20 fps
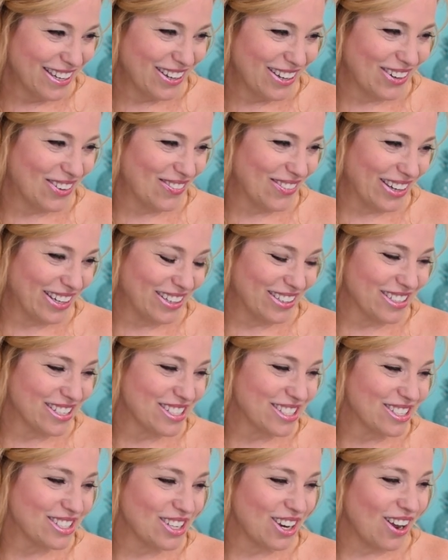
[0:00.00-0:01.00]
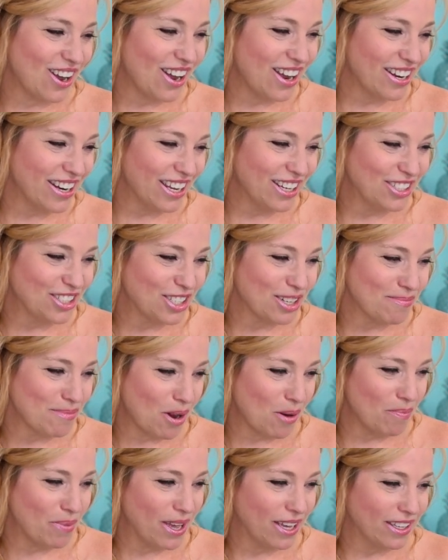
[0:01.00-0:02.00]
my goodness. Dawn and
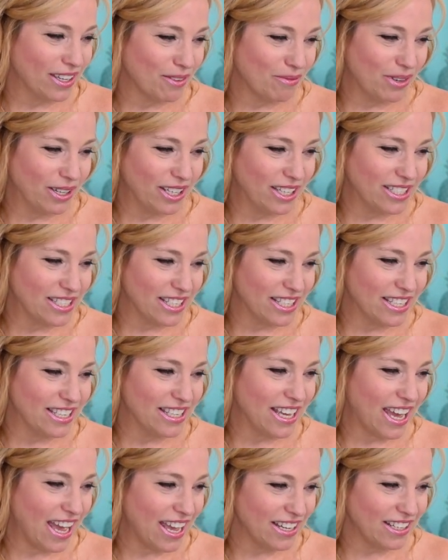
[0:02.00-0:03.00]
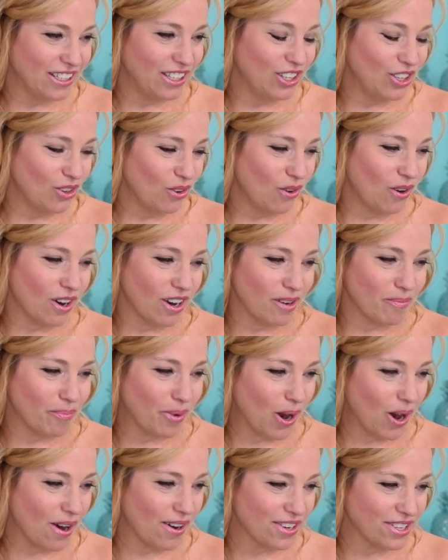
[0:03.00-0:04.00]
Jimbo Pickett, we need to get your
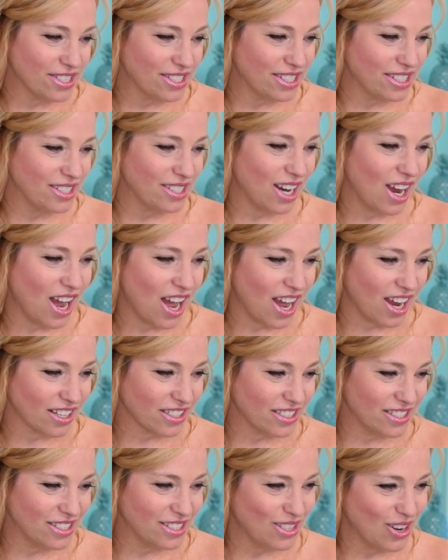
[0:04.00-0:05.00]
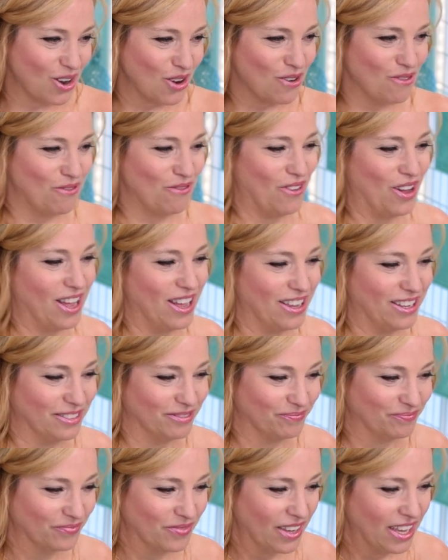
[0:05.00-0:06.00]
bar stocked. So
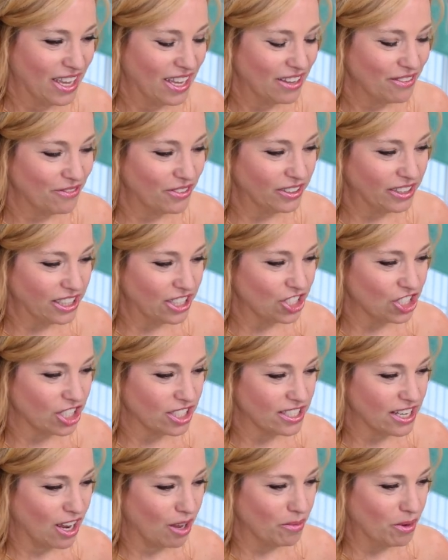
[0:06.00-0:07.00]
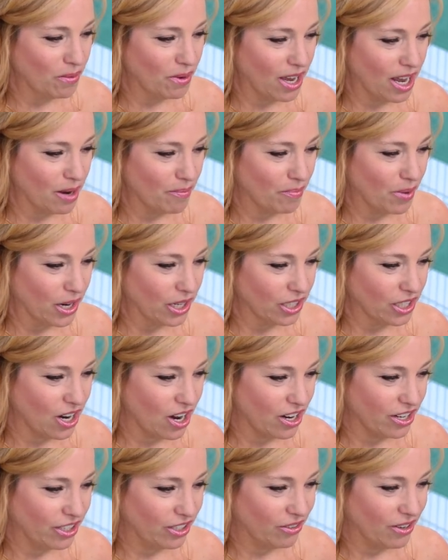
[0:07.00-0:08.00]
fun. Felicia, tell me what kind of bar
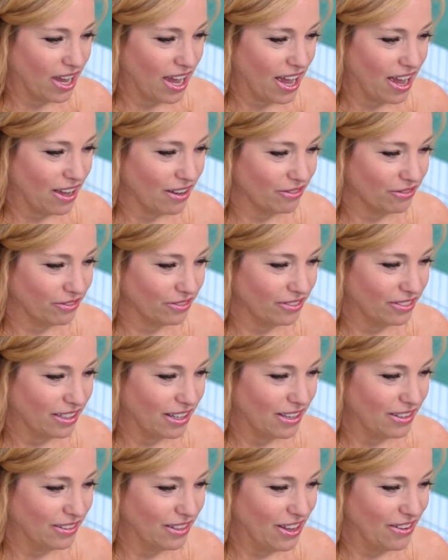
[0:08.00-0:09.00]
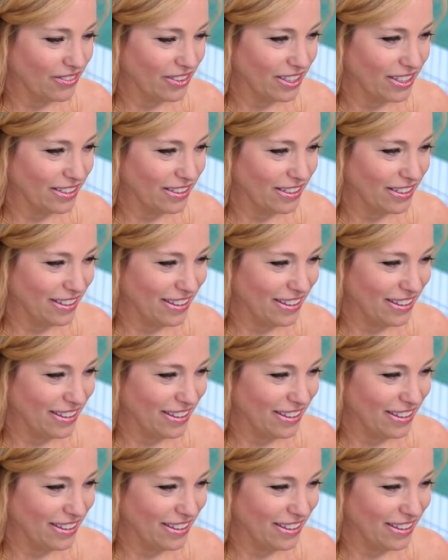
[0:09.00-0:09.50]
cart you have. I love it.